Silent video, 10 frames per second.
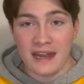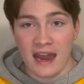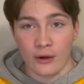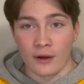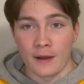
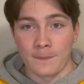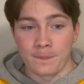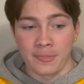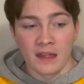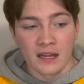era.
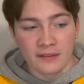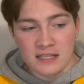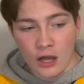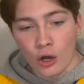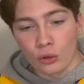They
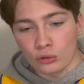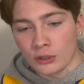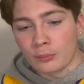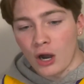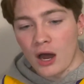say, oh,
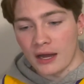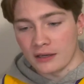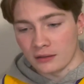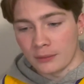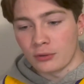
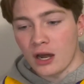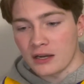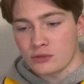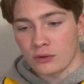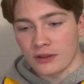LeBron
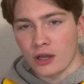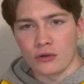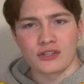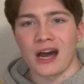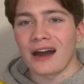is one of the
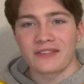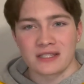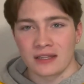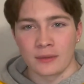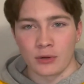GOATs.
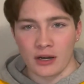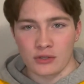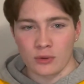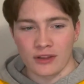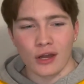Obviously, LeBron is
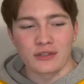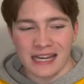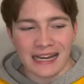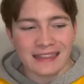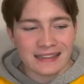one of the GOATs.
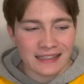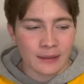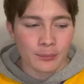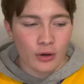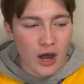And I think that
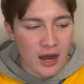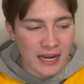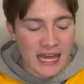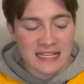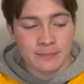LeBron
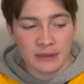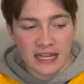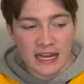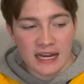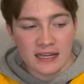has
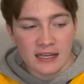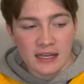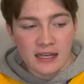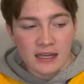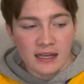played
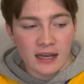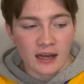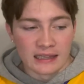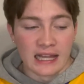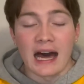
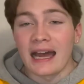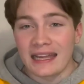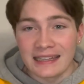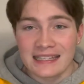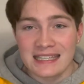a lot
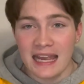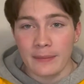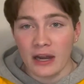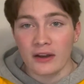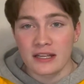in the same era as